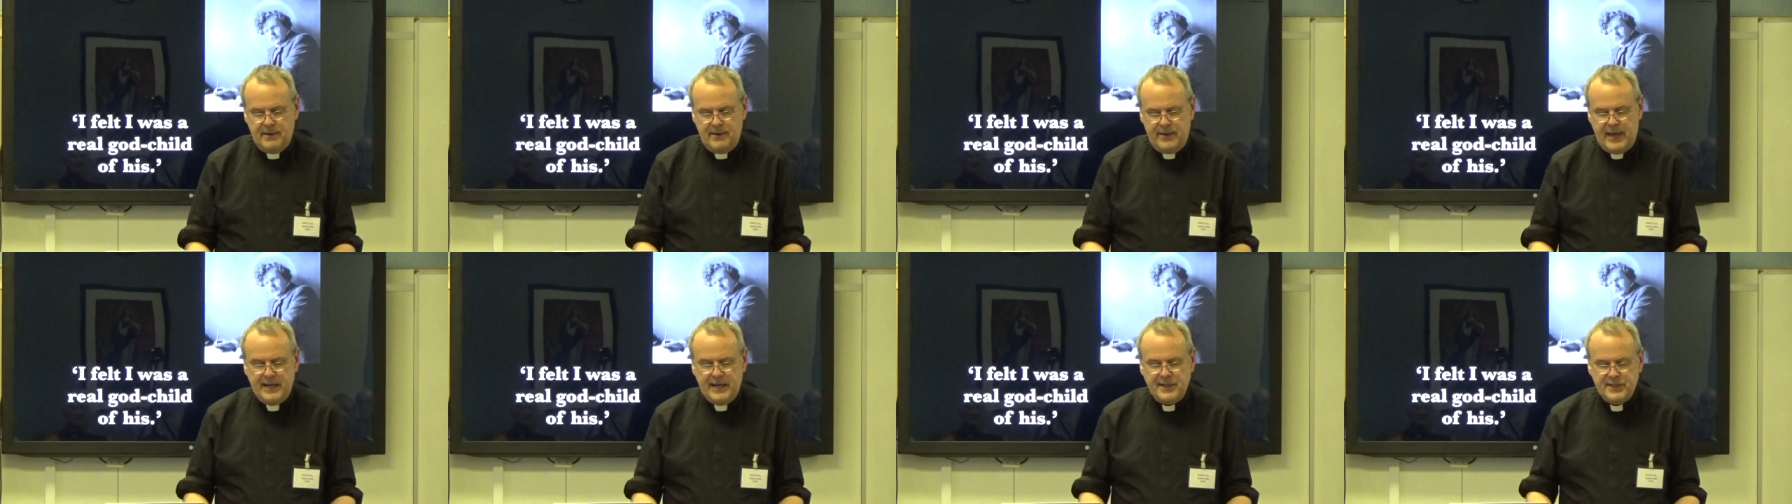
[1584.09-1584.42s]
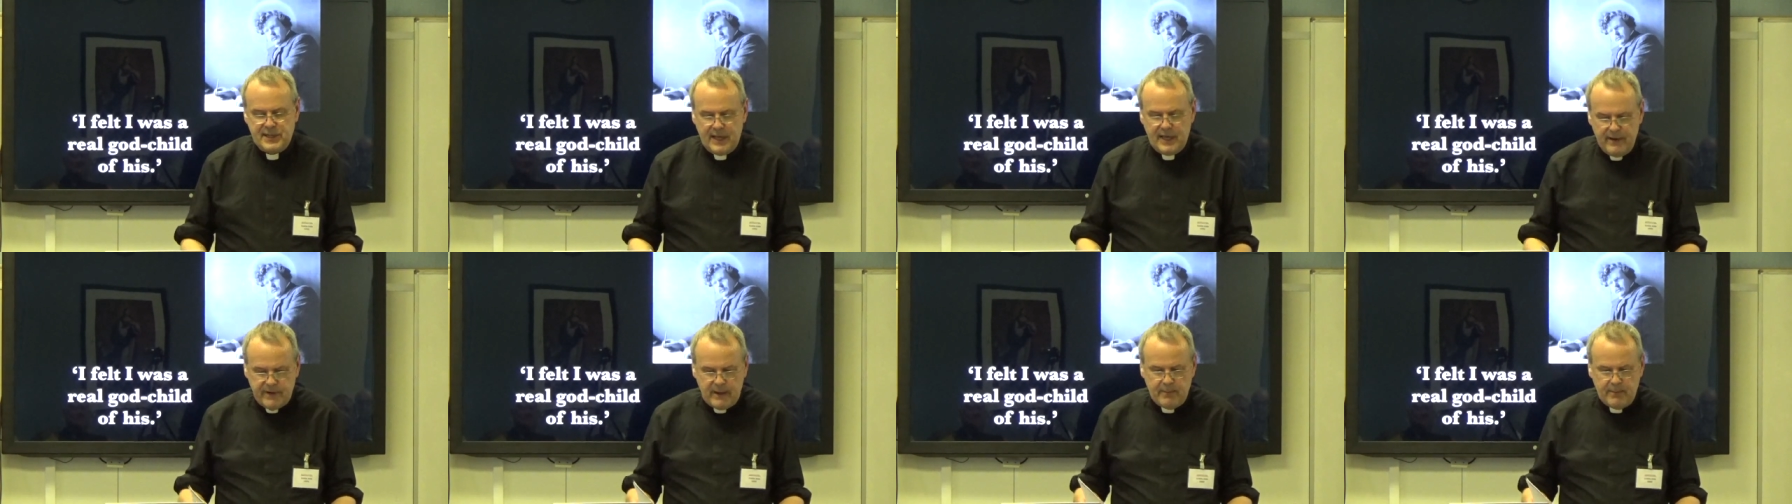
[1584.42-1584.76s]

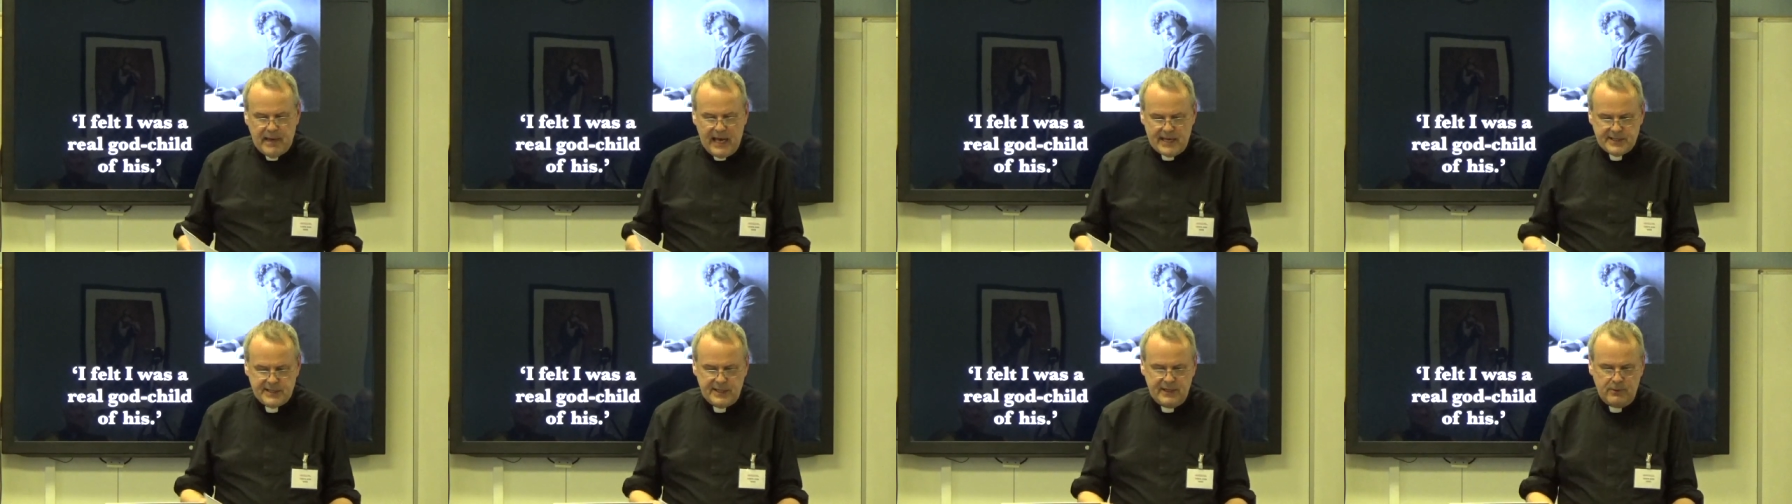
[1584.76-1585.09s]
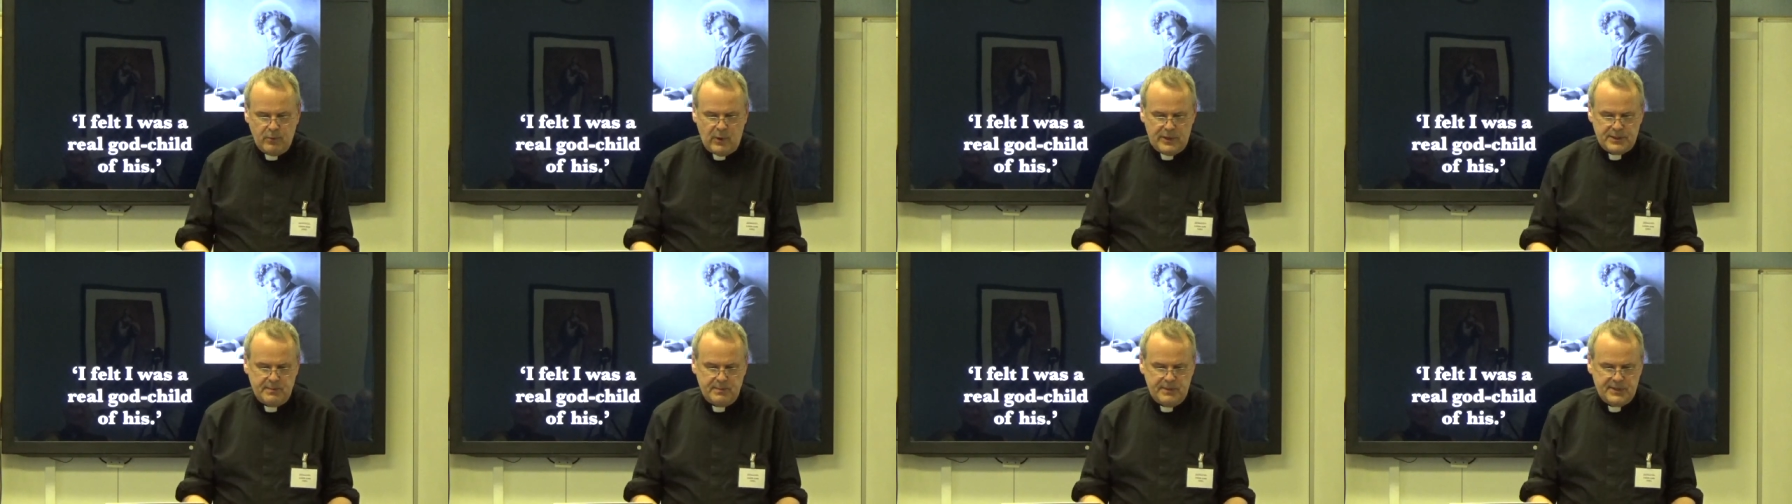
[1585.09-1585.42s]
Thanksgiving Mass in
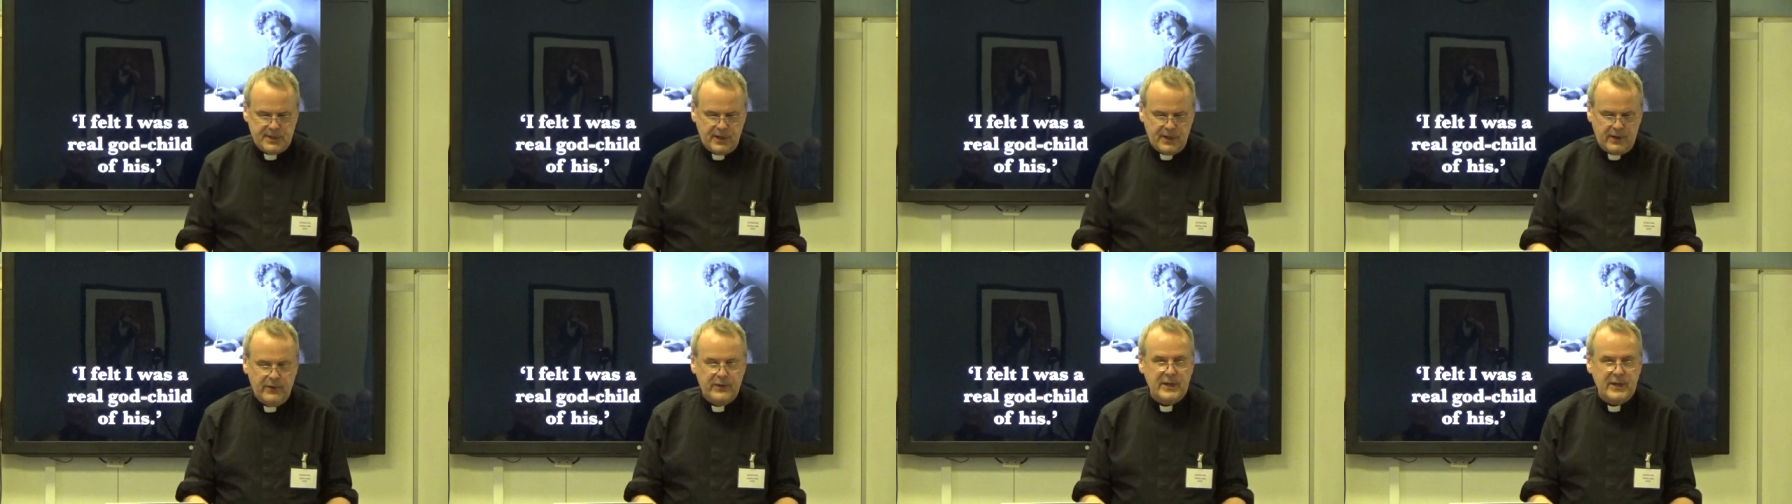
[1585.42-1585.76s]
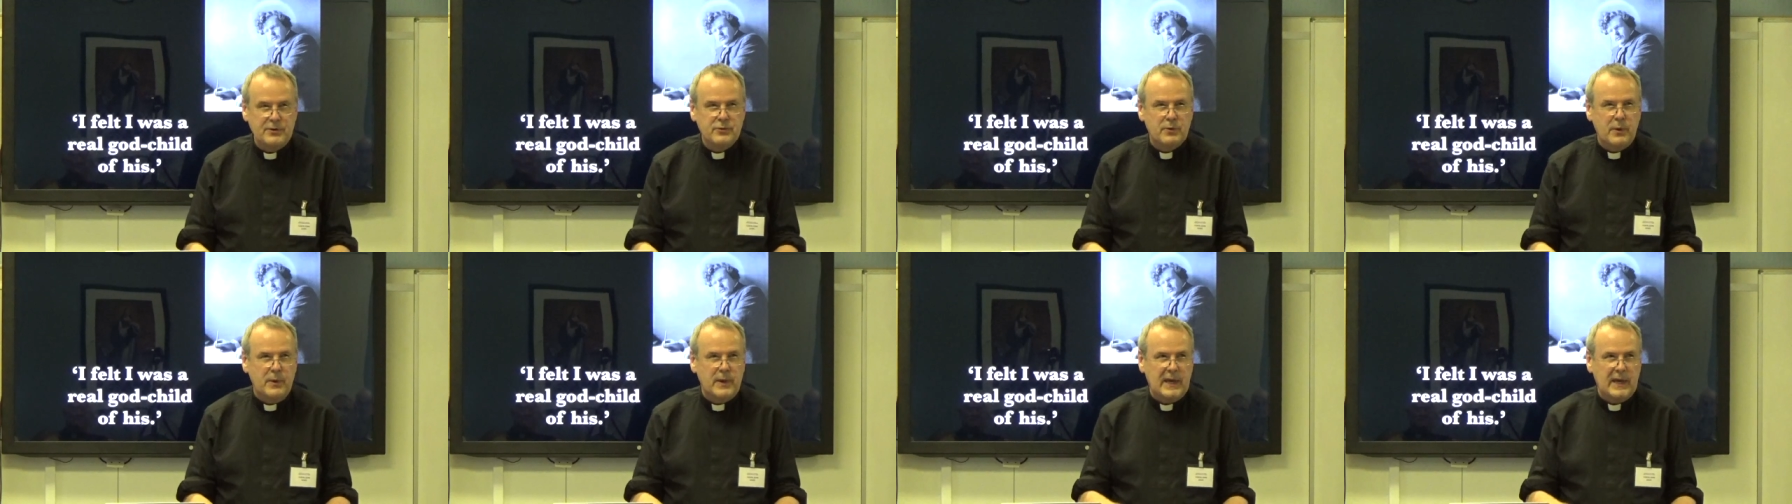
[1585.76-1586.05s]
Westminster Cathedral,